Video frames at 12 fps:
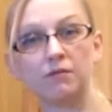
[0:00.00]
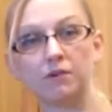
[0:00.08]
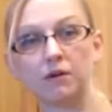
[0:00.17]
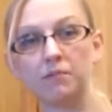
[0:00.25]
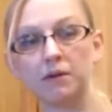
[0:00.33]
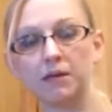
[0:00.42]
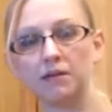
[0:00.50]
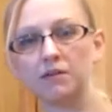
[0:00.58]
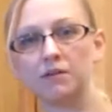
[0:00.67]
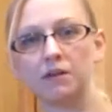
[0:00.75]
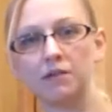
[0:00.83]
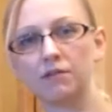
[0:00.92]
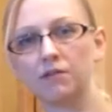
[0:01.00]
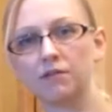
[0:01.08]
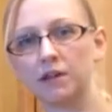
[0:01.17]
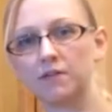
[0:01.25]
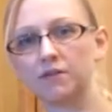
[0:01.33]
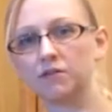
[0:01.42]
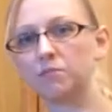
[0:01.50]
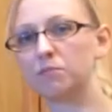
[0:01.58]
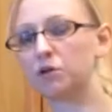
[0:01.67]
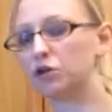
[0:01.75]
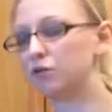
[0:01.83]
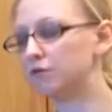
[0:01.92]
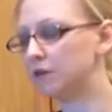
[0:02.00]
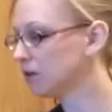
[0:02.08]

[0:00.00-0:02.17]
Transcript: for a bit and see if the flavors improve.